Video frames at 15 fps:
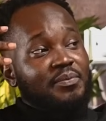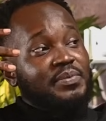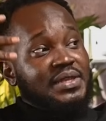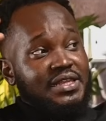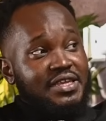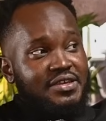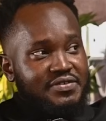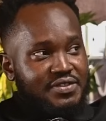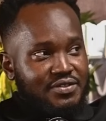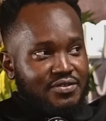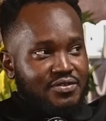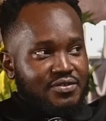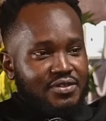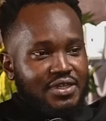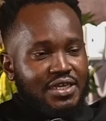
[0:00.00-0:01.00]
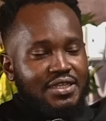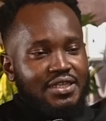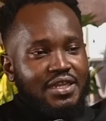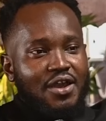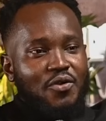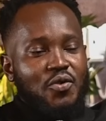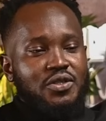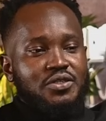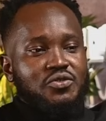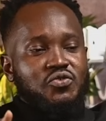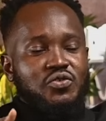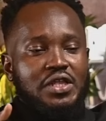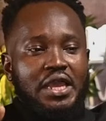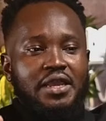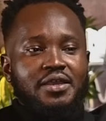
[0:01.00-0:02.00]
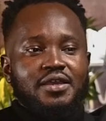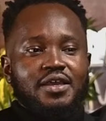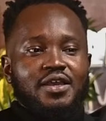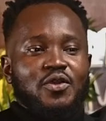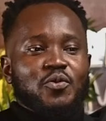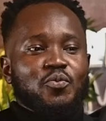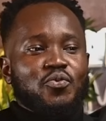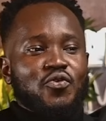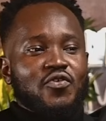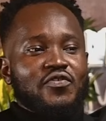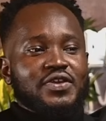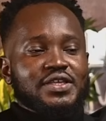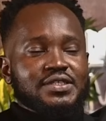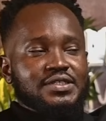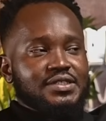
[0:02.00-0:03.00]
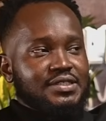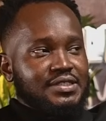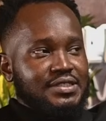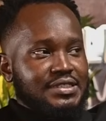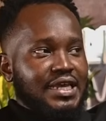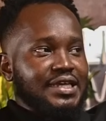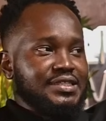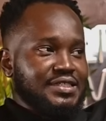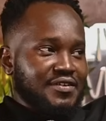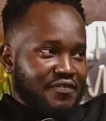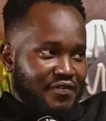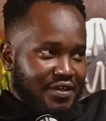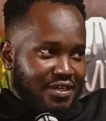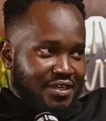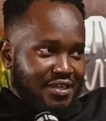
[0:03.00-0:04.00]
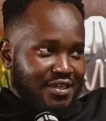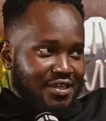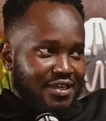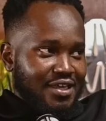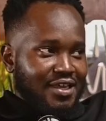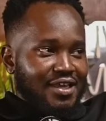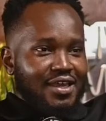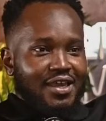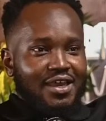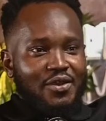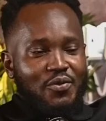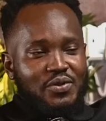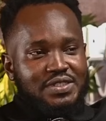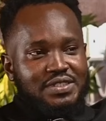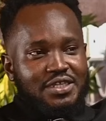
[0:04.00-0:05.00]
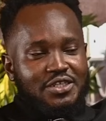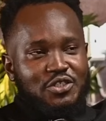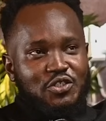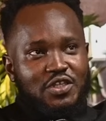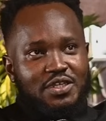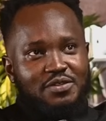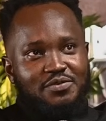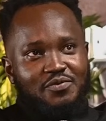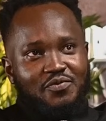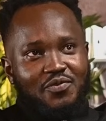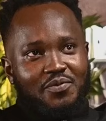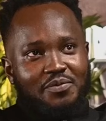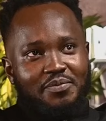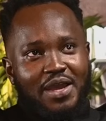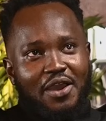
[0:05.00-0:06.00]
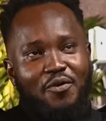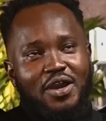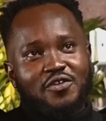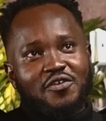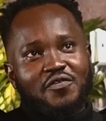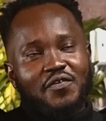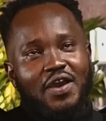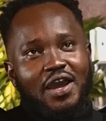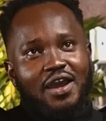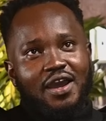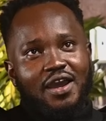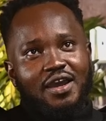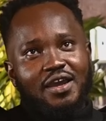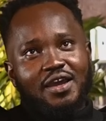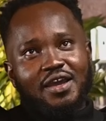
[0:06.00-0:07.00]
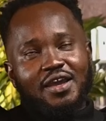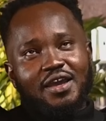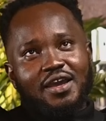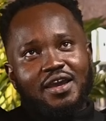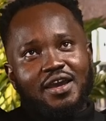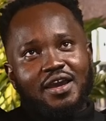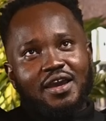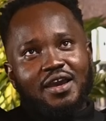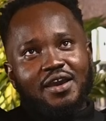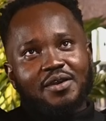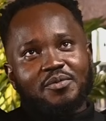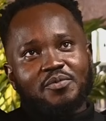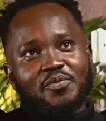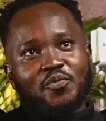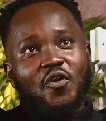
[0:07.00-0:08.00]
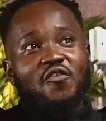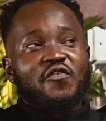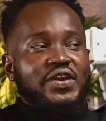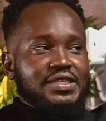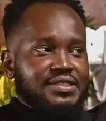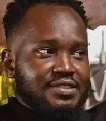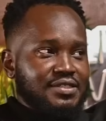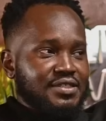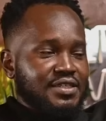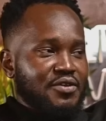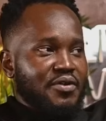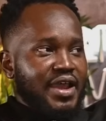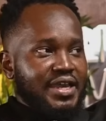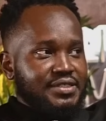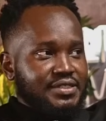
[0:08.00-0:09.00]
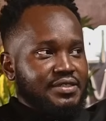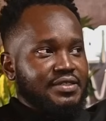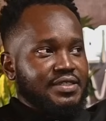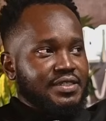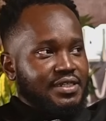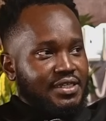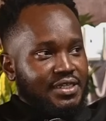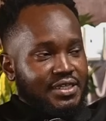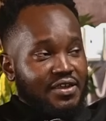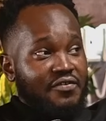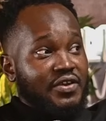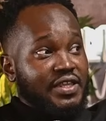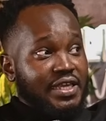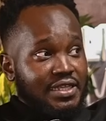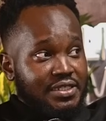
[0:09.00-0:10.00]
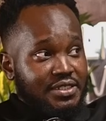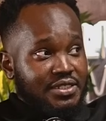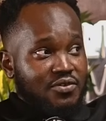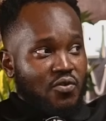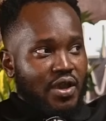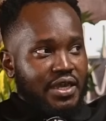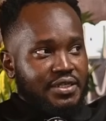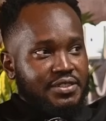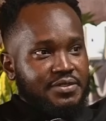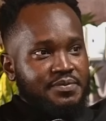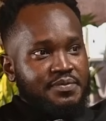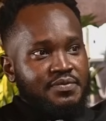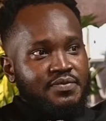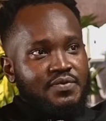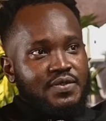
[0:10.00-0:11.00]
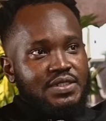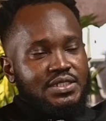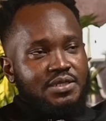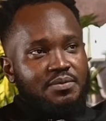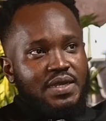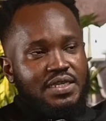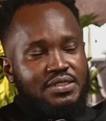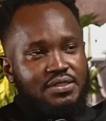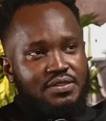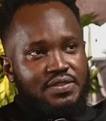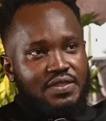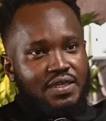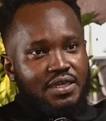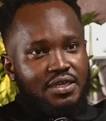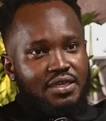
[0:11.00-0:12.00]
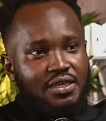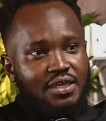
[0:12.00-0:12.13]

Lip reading: beliefs and according to like proven scientific research and by one of our prophets in the writing, your friend Ellen G. White, she mentioned say